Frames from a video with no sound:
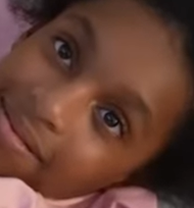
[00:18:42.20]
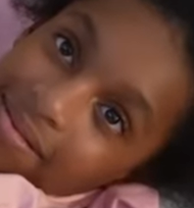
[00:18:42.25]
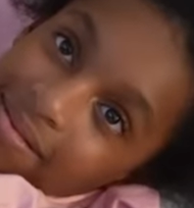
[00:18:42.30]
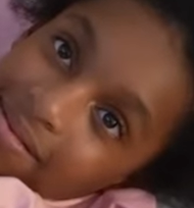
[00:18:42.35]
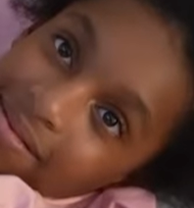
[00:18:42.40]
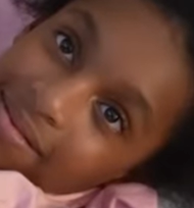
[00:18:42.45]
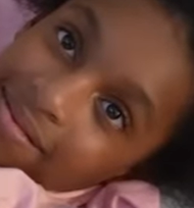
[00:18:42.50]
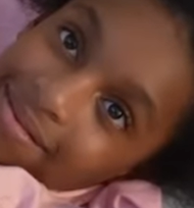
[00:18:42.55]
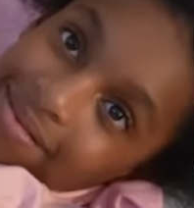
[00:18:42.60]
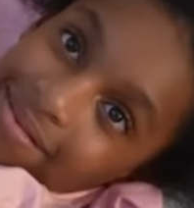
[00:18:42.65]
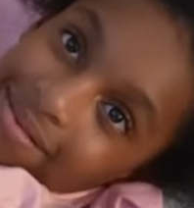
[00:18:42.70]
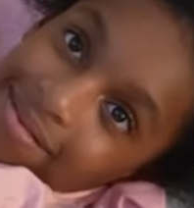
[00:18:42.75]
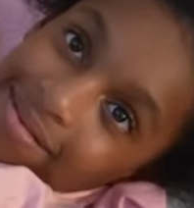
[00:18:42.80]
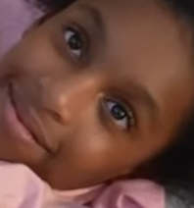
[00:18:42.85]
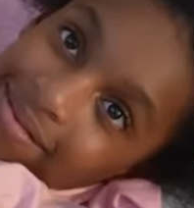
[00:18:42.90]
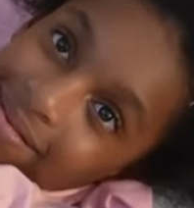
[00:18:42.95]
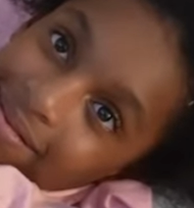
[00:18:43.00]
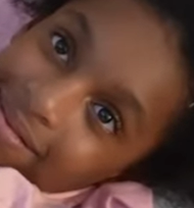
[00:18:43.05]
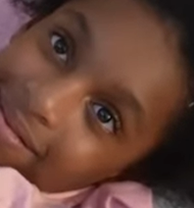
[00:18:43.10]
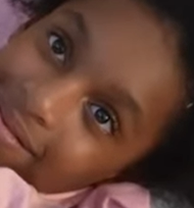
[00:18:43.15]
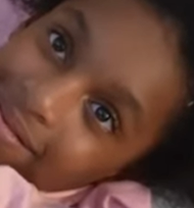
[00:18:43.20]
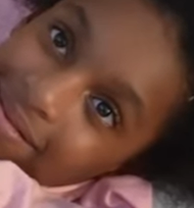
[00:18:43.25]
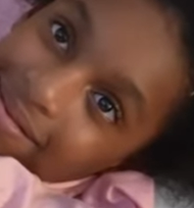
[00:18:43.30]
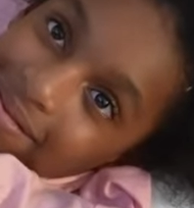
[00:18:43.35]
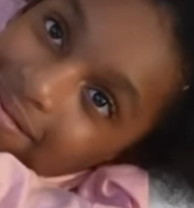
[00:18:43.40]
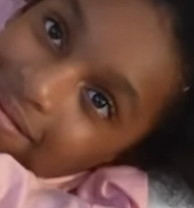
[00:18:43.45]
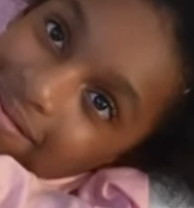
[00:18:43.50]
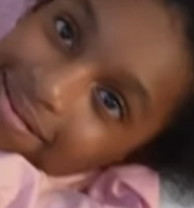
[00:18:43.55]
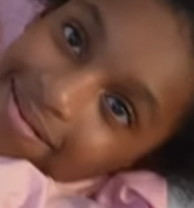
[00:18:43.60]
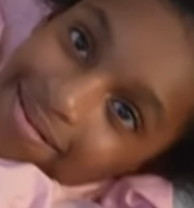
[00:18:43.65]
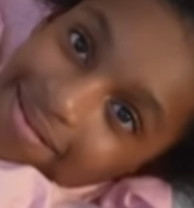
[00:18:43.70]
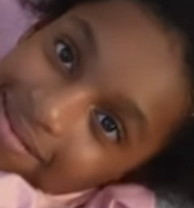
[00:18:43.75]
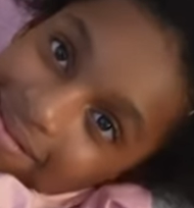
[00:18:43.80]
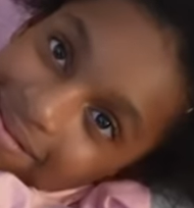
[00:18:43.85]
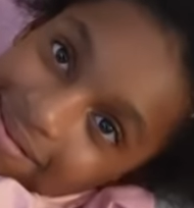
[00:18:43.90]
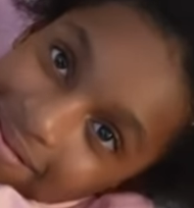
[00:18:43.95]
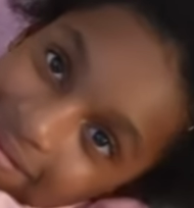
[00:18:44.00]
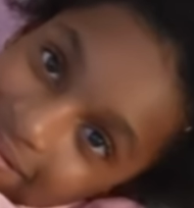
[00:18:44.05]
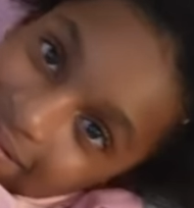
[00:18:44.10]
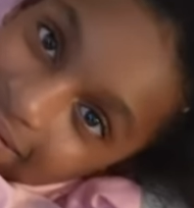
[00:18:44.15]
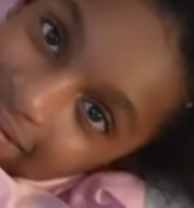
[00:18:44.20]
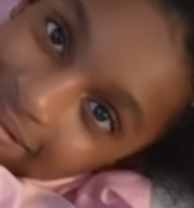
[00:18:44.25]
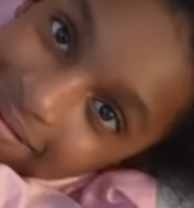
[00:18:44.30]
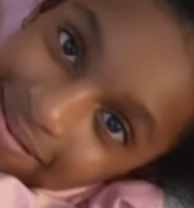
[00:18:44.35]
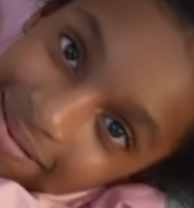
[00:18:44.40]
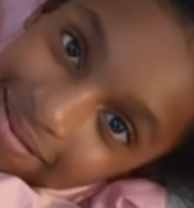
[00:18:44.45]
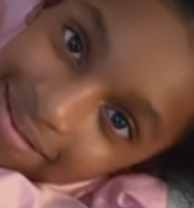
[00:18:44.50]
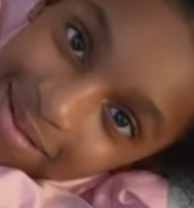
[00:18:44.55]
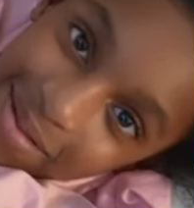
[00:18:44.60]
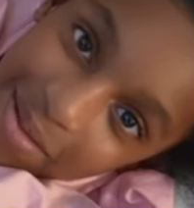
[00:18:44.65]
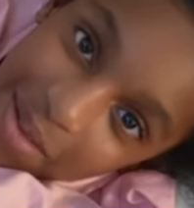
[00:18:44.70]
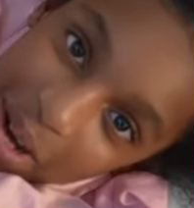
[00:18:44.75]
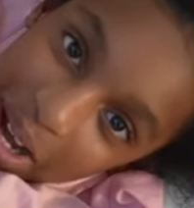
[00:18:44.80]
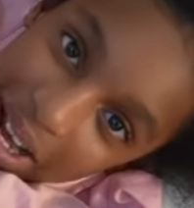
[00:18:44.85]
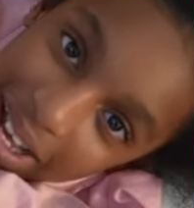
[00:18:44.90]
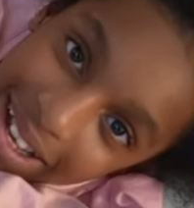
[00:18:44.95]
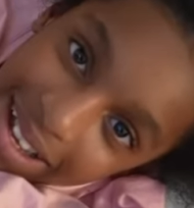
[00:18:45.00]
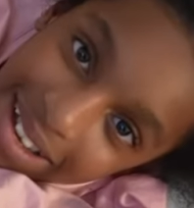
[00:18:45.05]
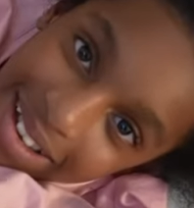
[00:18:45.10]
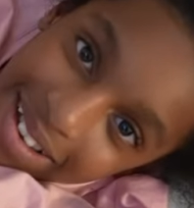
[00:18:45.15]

down, it would never be allowed. You know that?